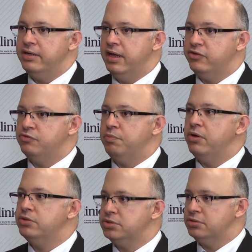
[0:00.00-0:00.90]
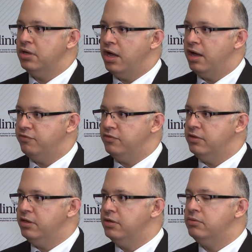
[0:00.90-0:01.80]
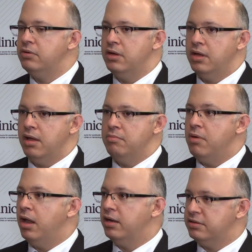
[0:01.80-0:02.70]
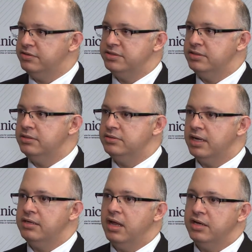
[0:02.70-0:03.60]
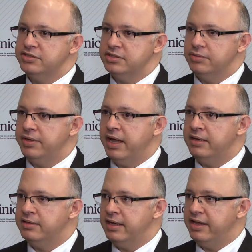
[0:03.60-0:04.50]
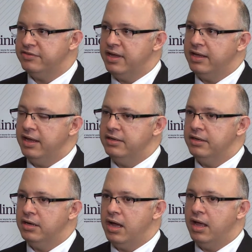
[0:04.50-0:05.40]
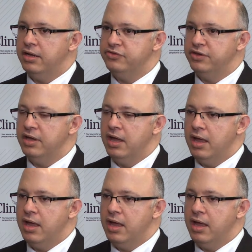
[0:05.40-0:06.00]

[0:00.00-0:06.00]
explosion of new molecules and new technologies that we had in the last decade in oncology.